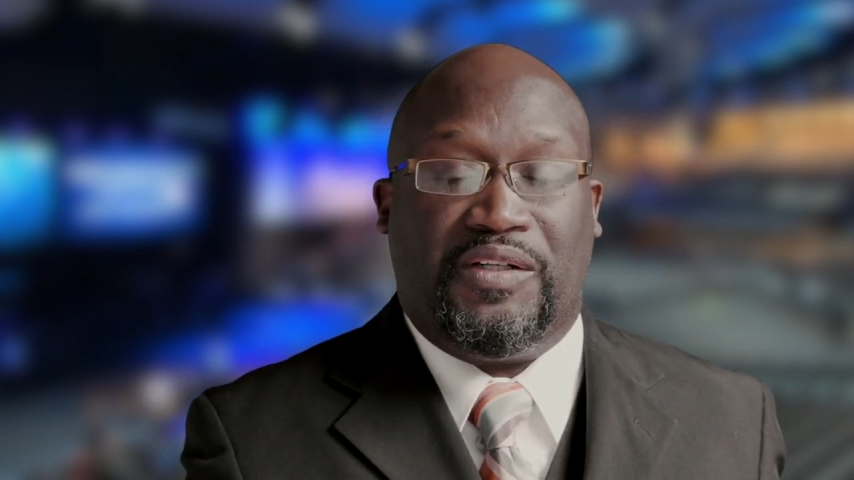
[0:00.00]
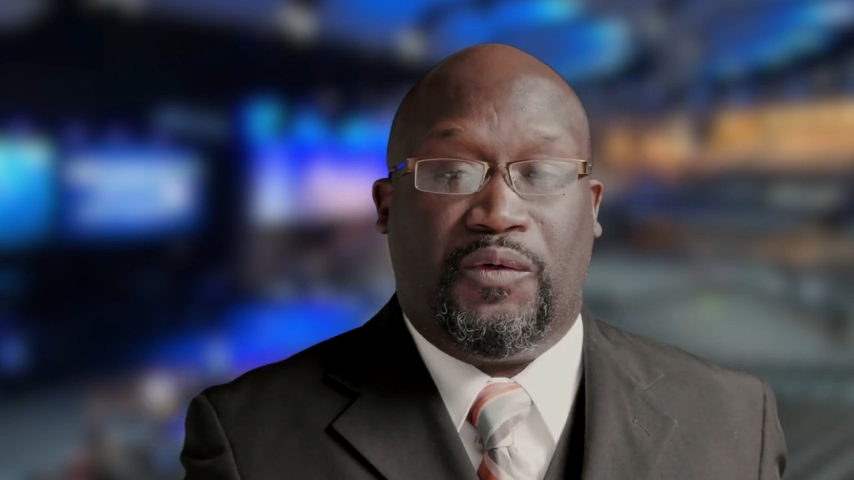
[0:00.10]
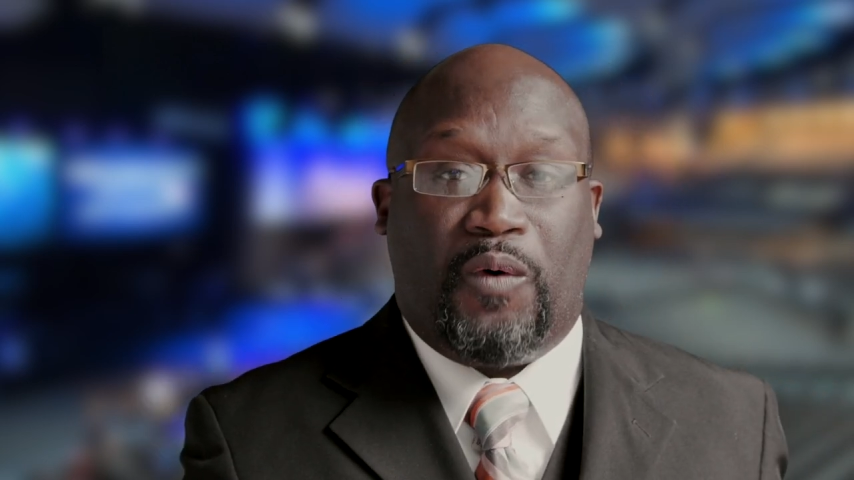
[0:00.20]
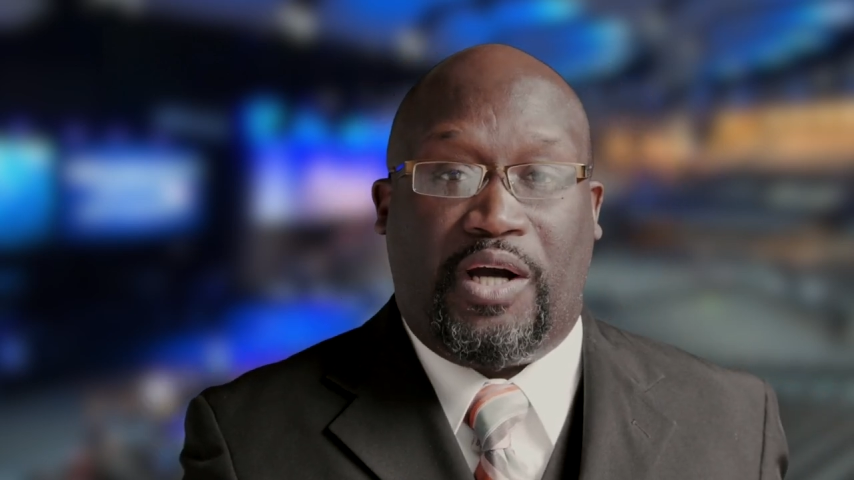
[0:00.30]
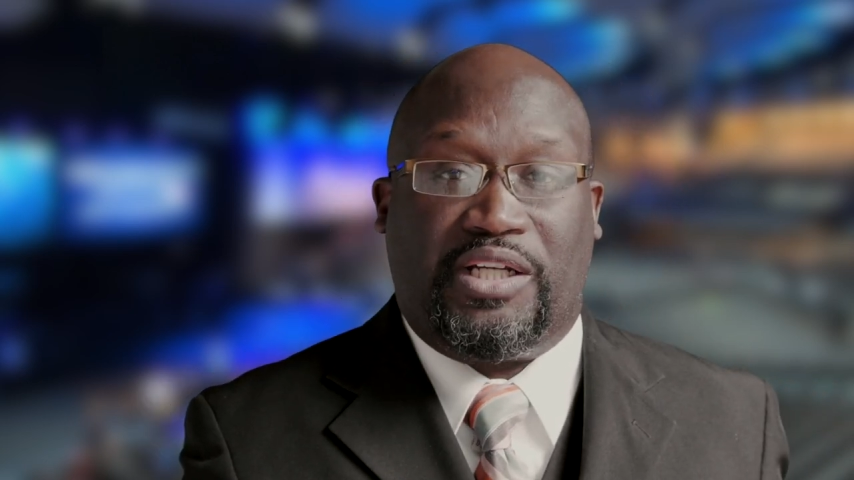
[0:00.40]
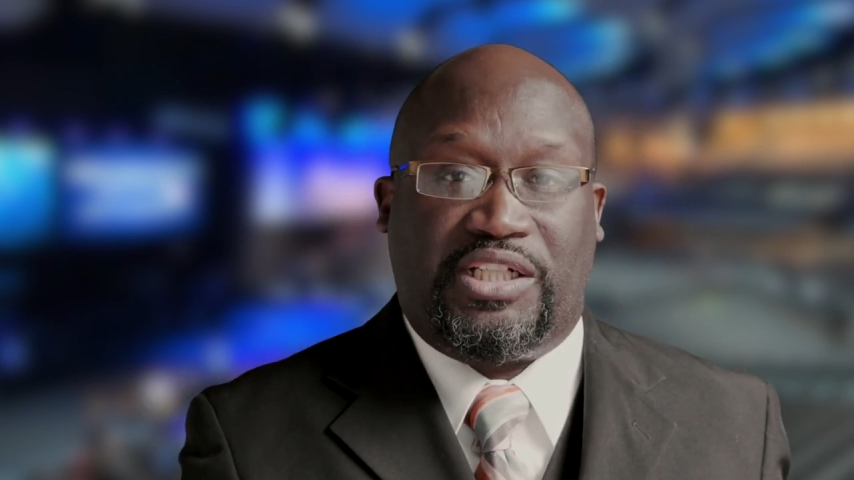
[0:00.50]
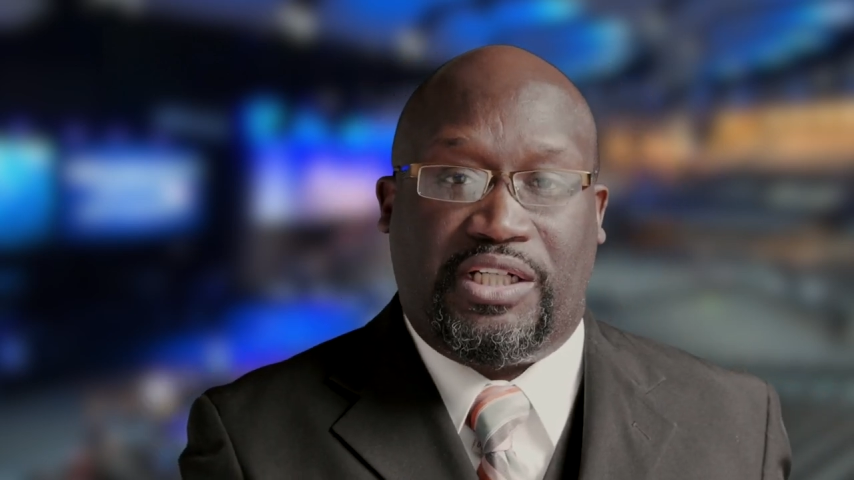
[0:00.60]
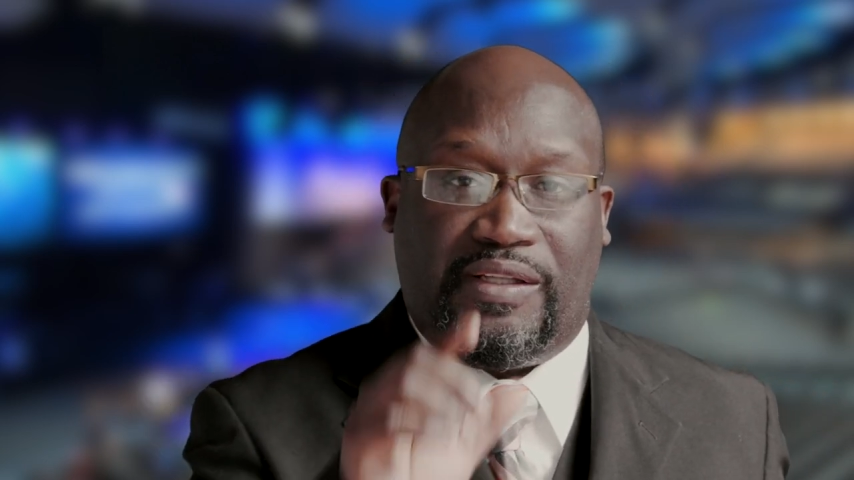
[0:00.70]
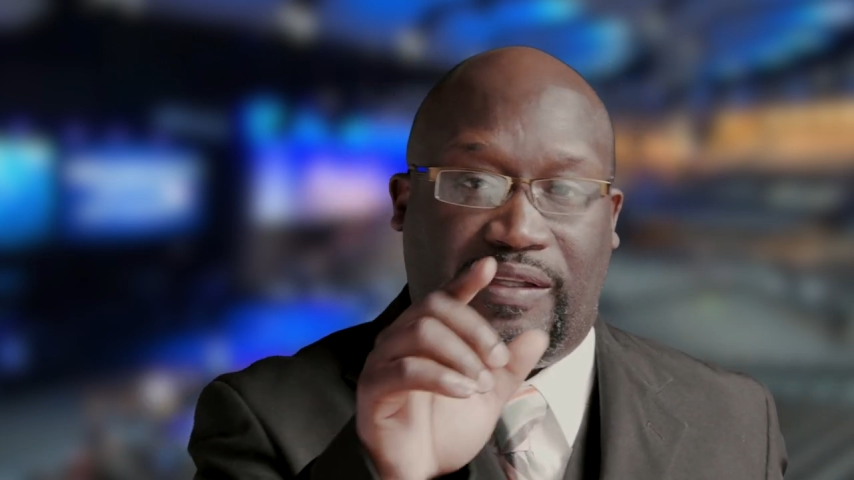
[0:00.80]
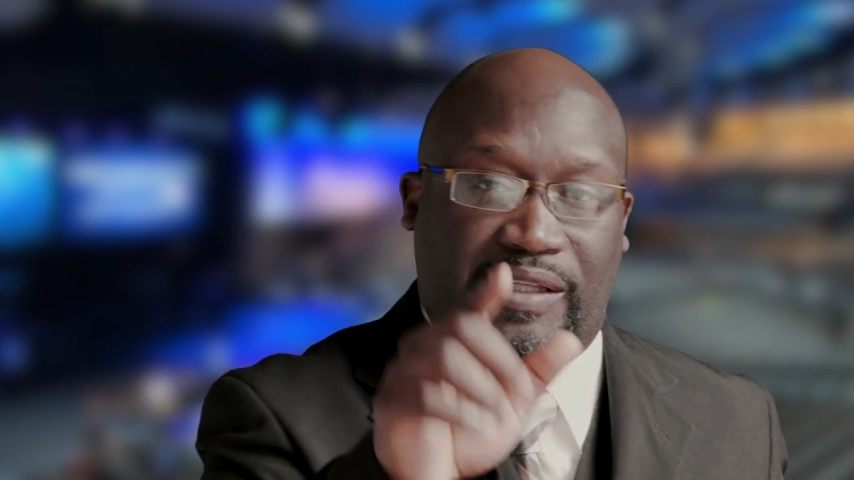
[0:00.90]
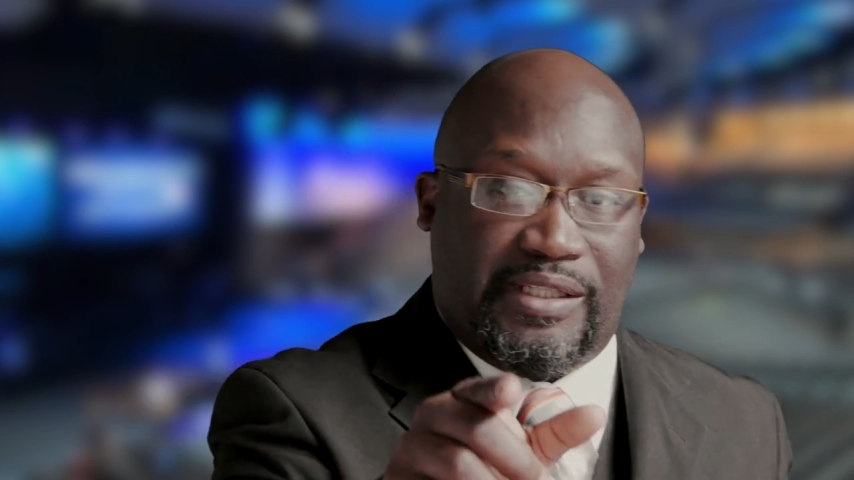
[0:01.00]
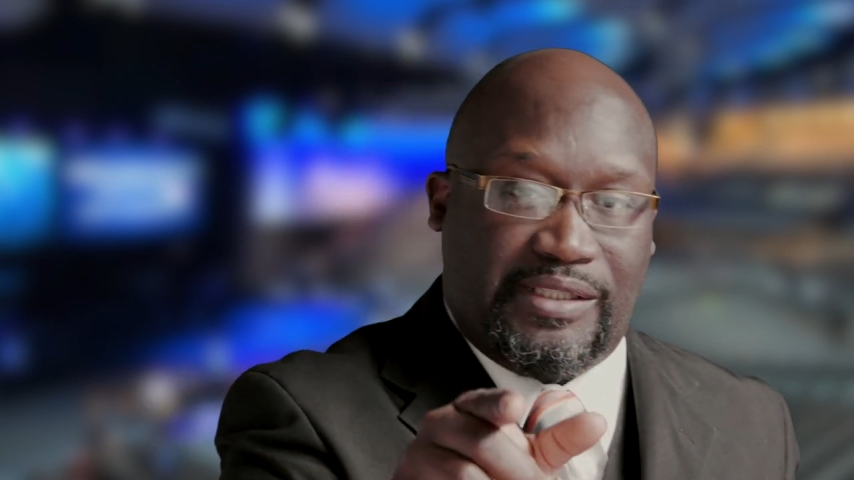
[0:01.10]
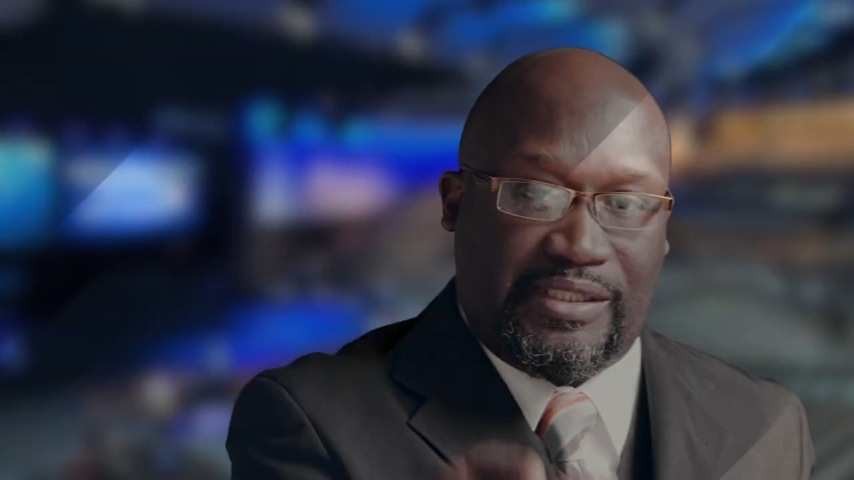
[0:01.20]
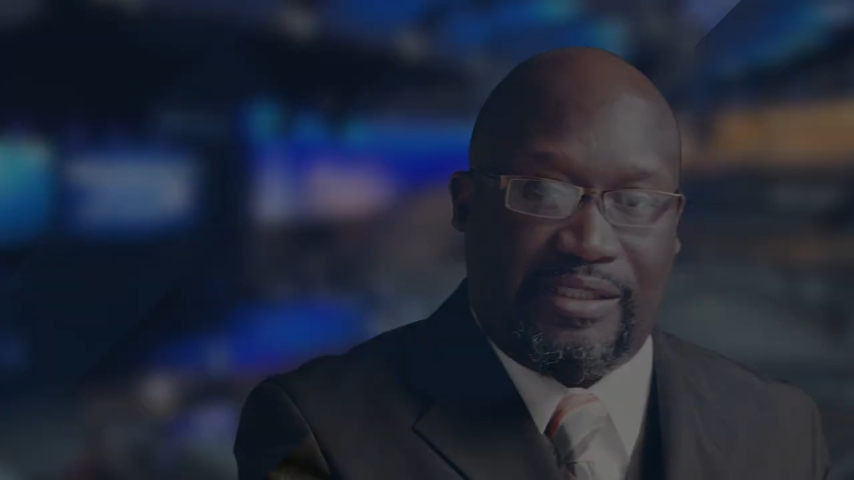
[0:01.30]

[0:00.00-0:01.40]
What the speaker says: Watch this.